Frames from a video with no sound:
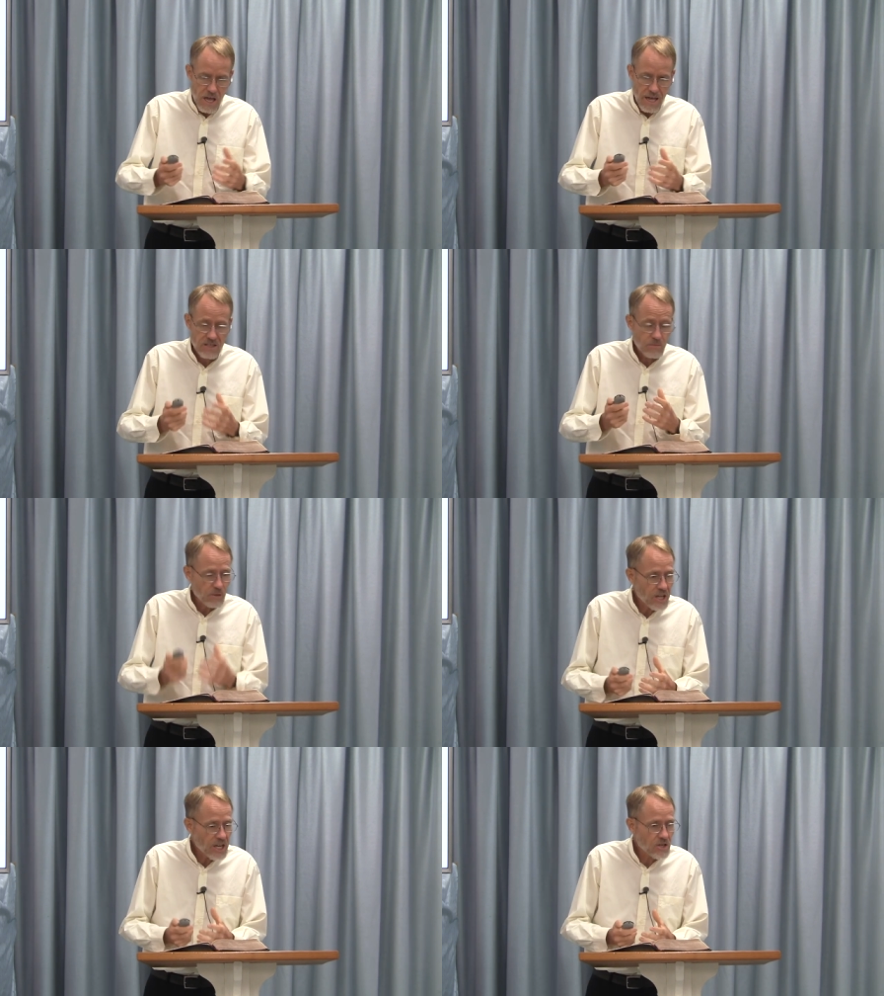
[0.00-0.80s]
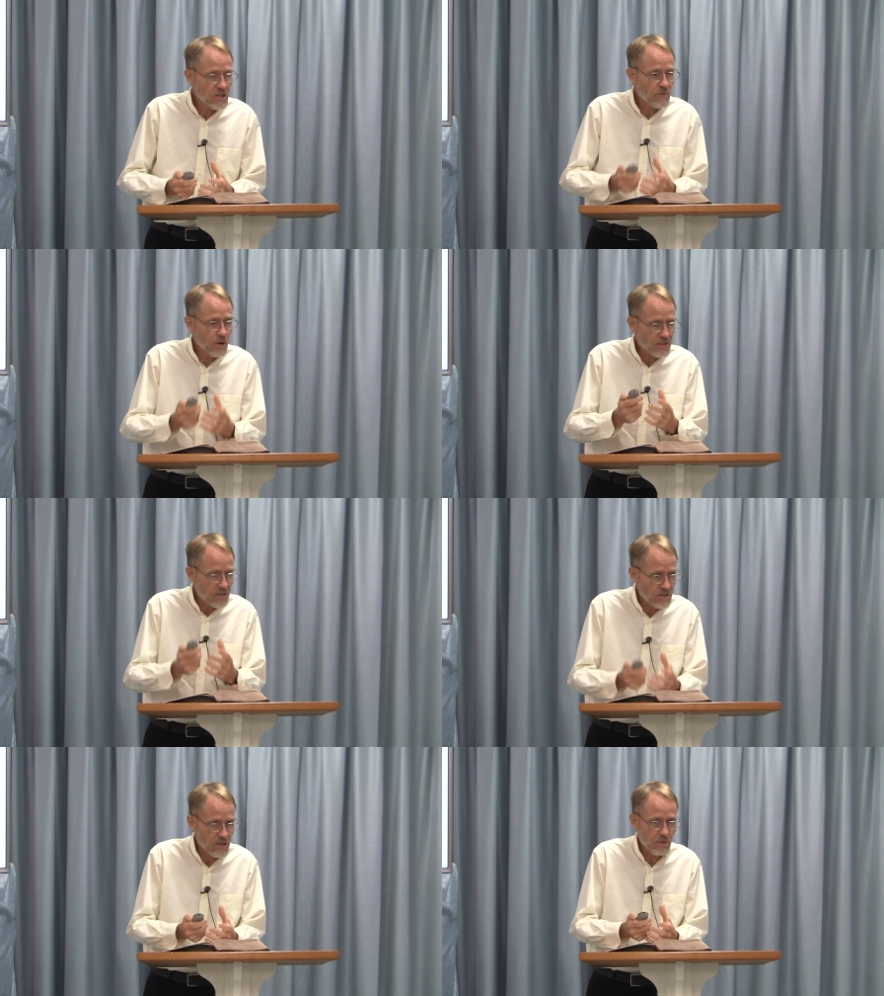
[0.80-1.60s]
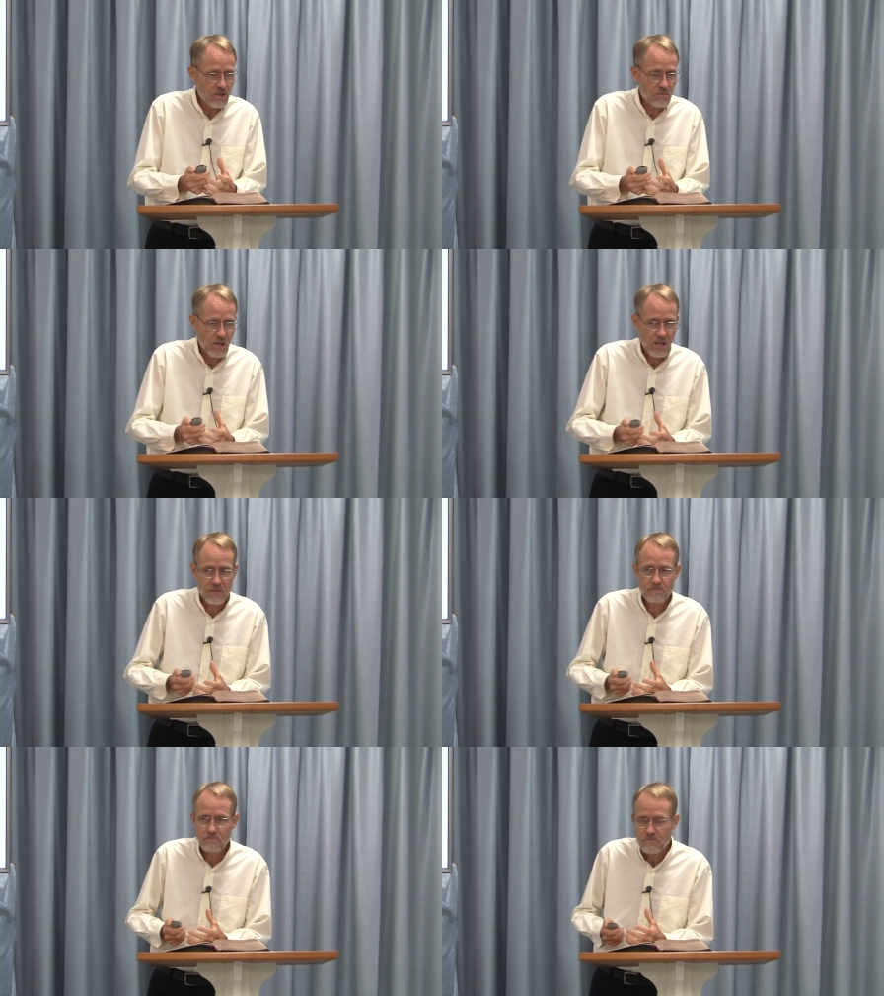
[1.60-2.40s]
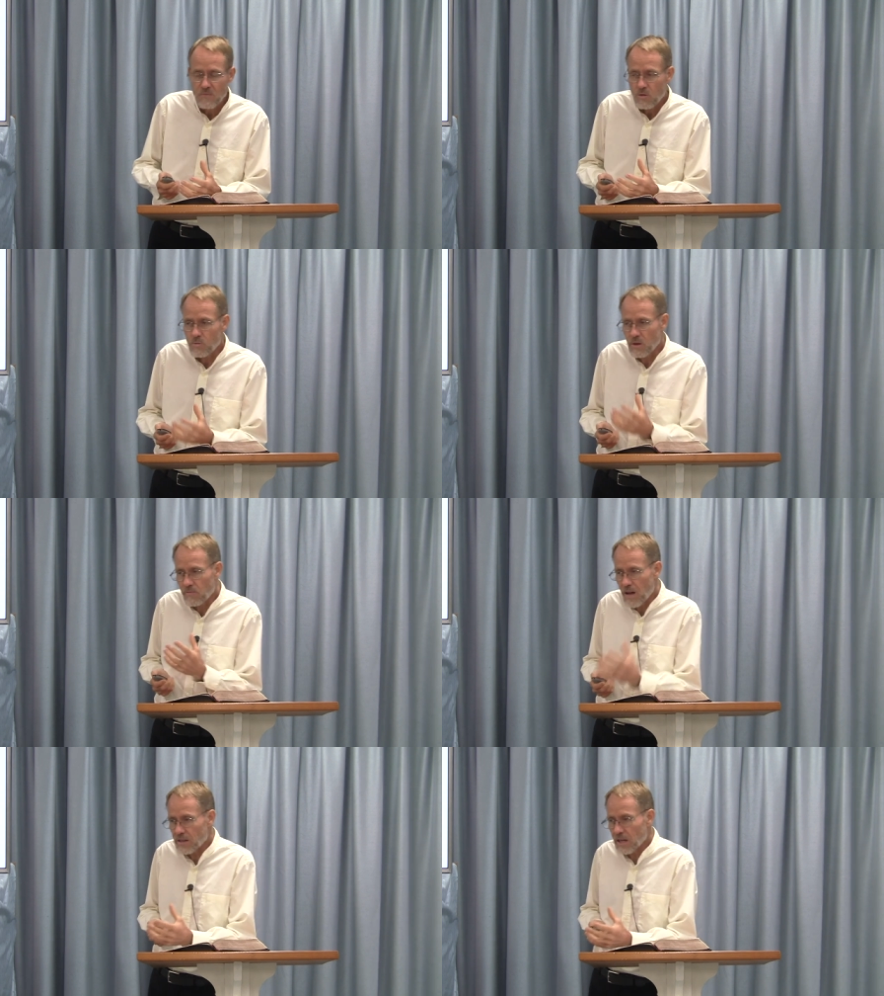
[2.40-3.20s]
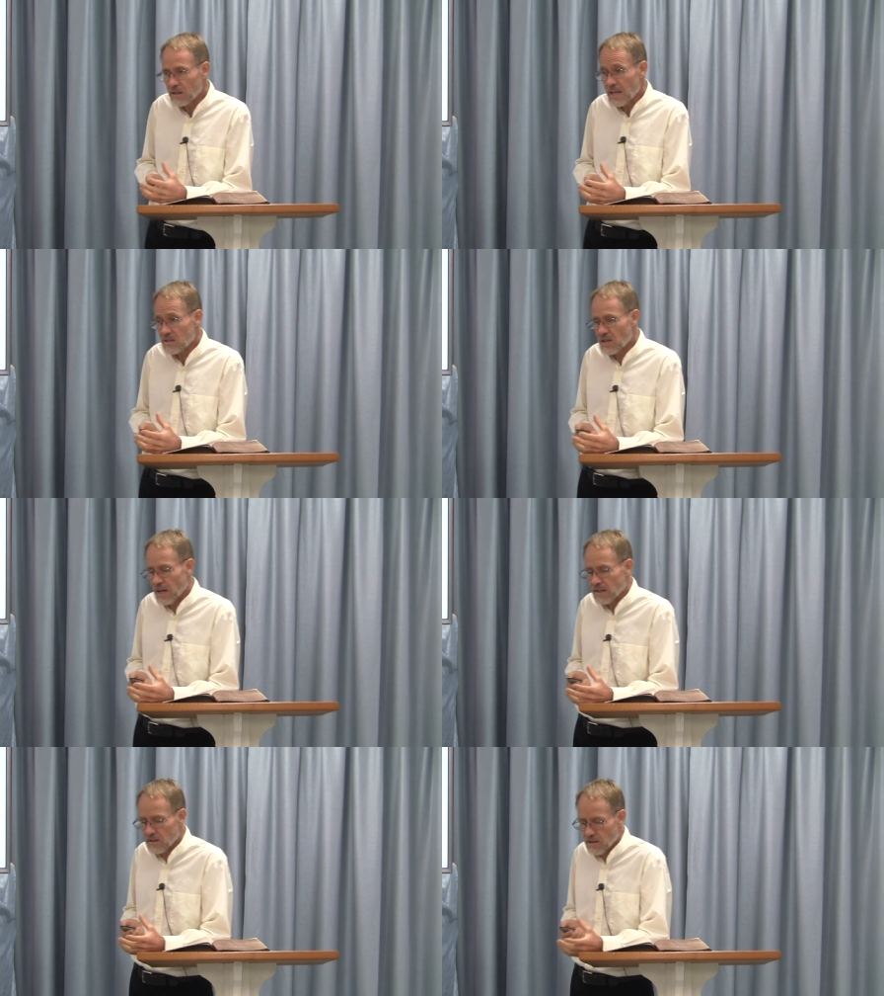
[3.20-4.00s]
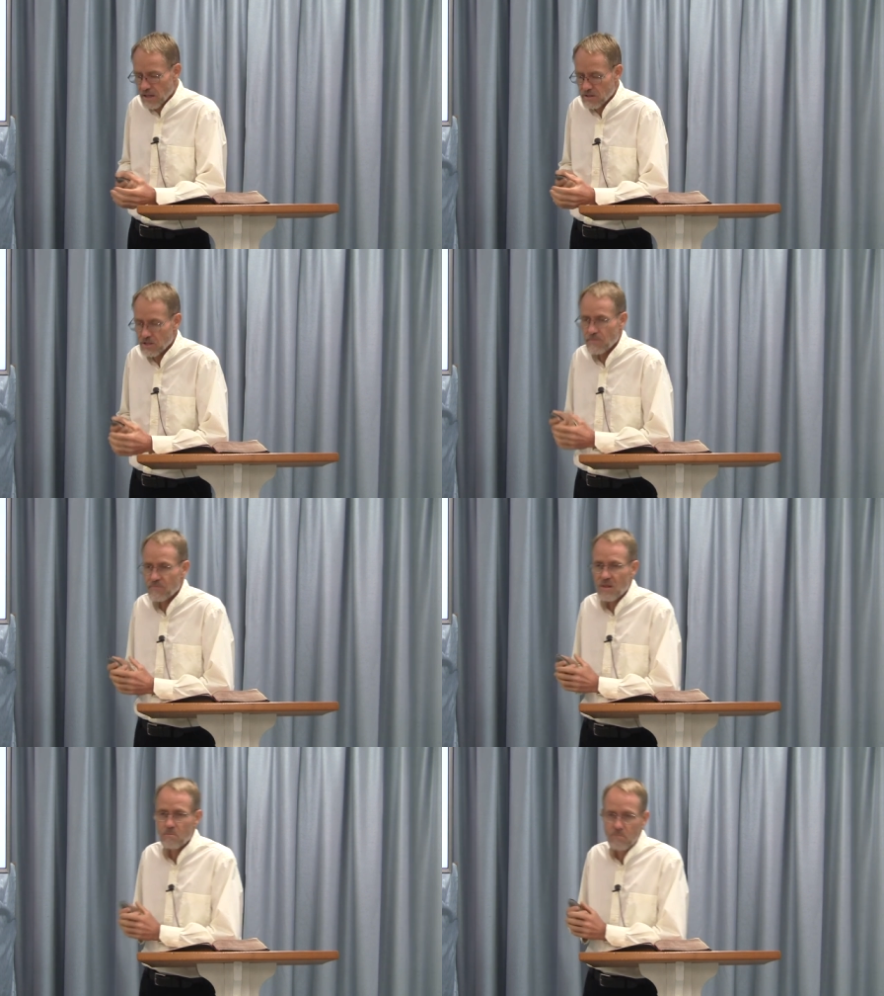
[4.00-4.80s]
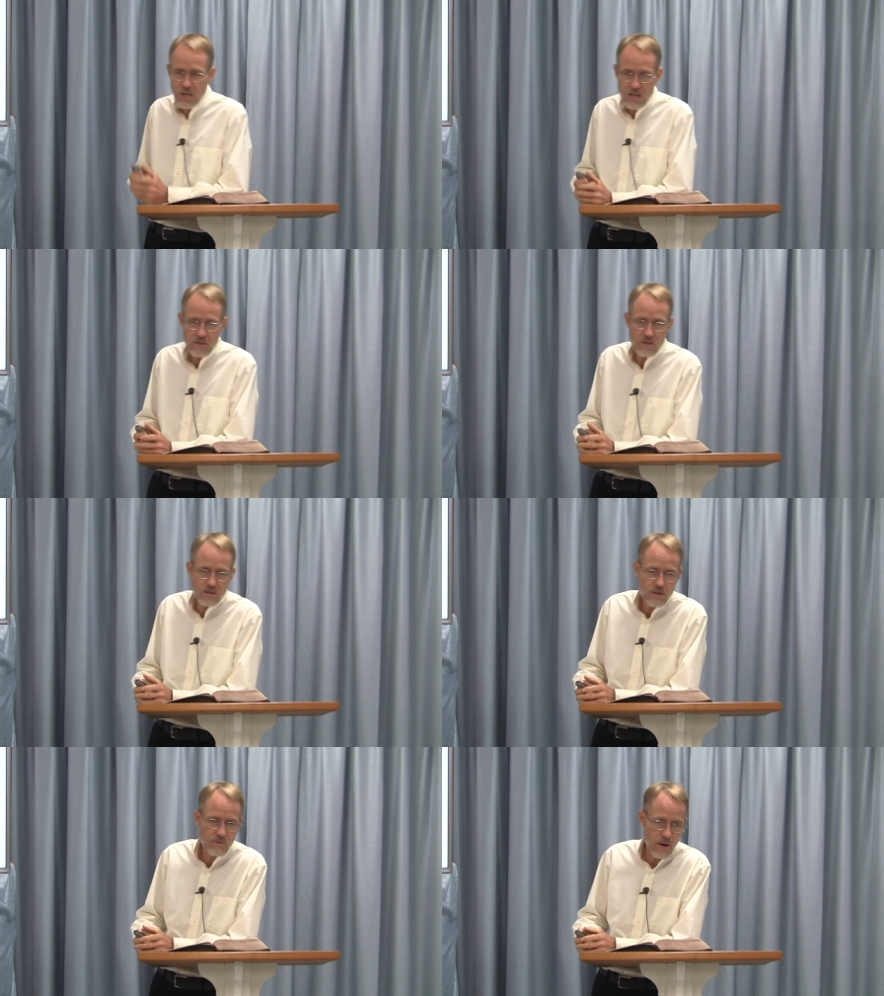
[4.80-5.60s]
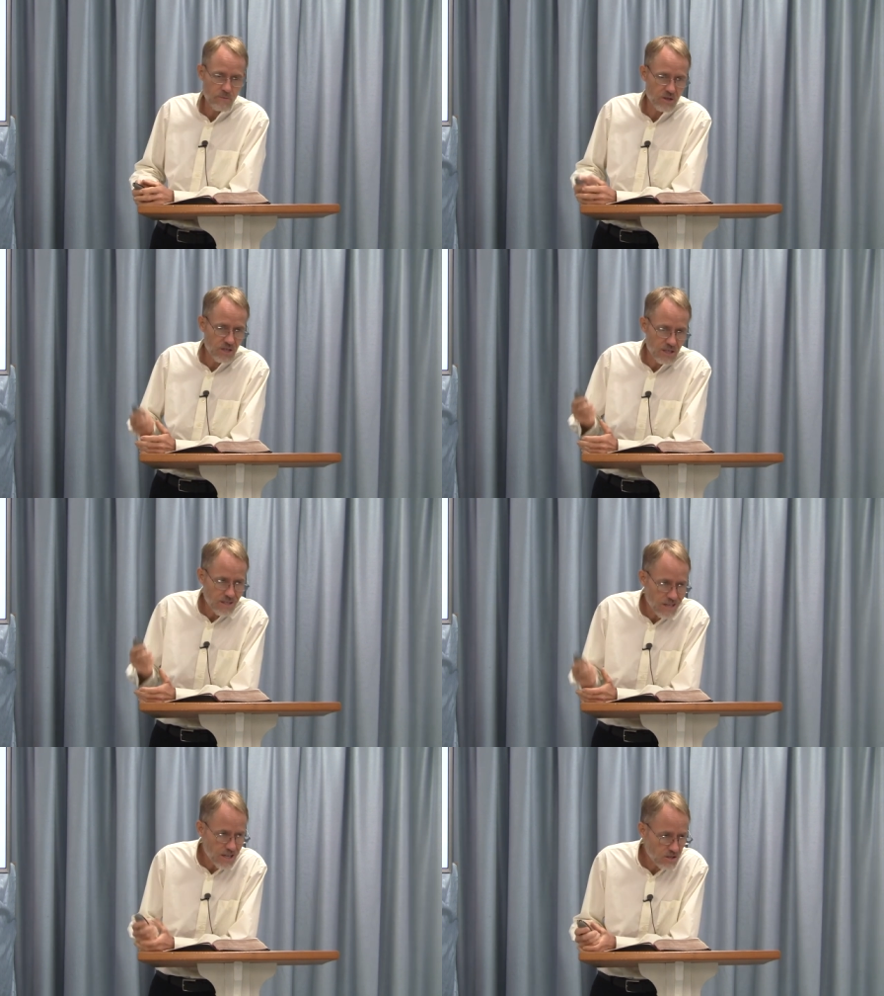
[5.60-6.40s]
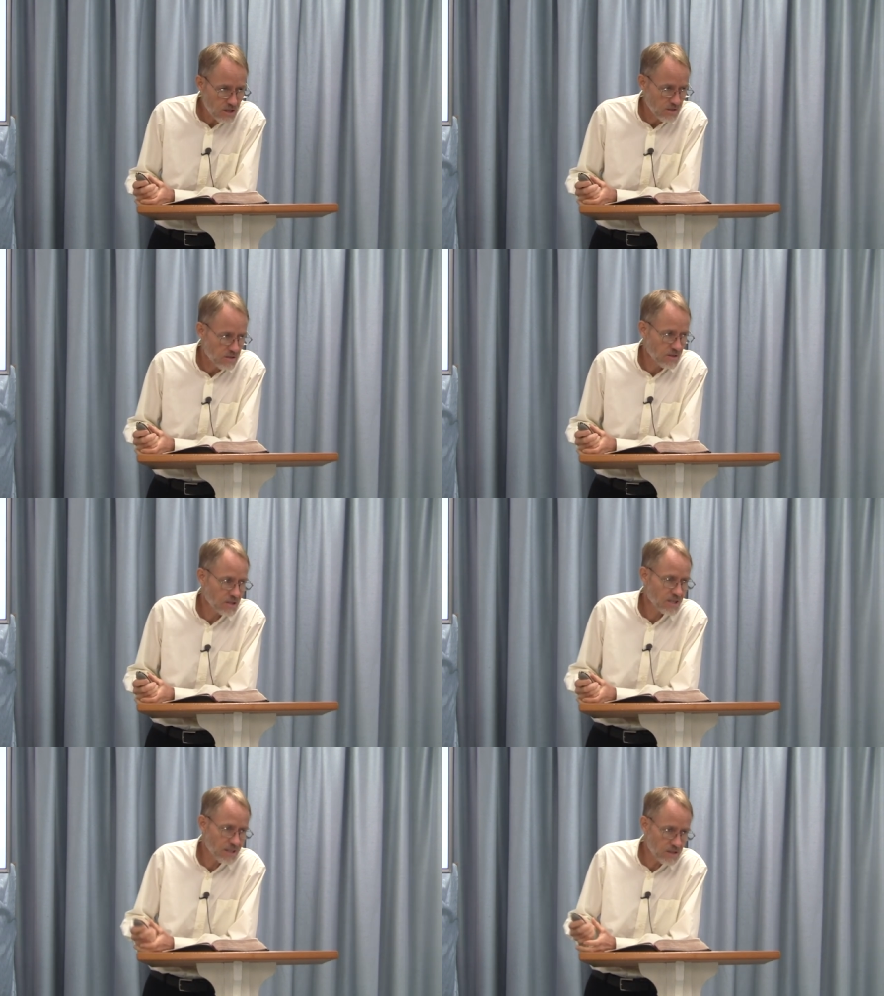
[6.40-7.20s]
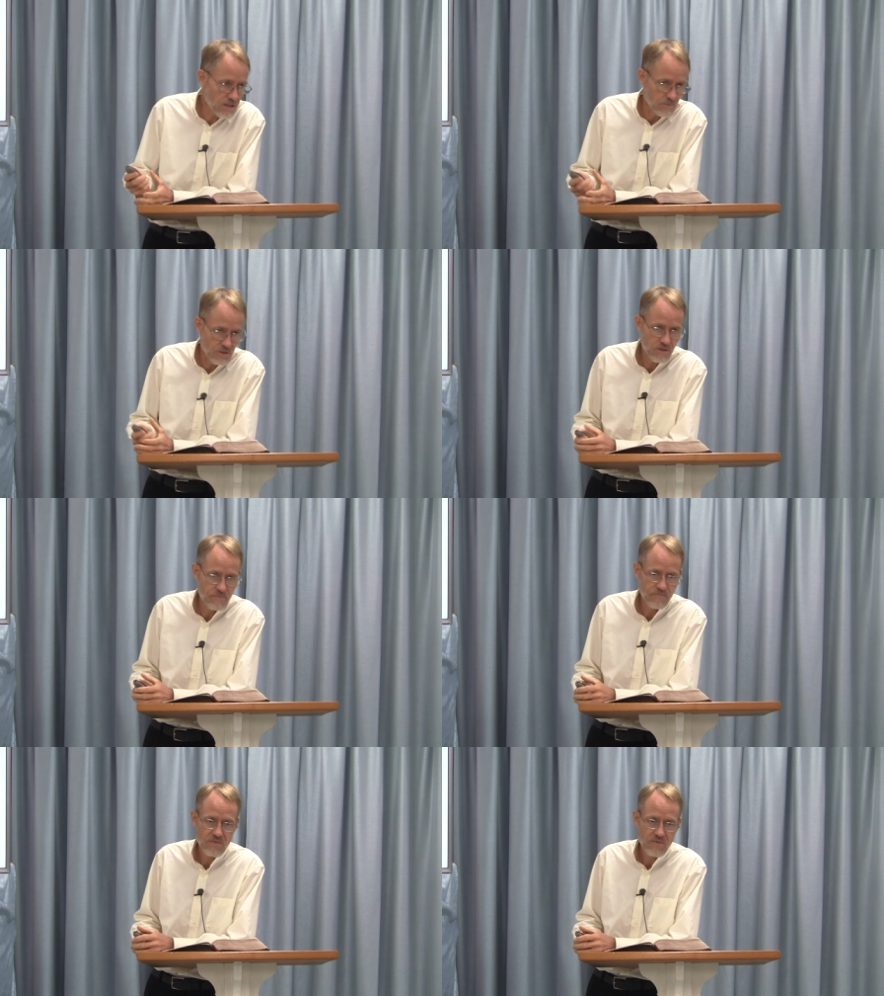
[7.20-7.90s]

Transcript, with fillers: explanation of what the symbols mean, we found out last night that beasts represent nations, kingdoms.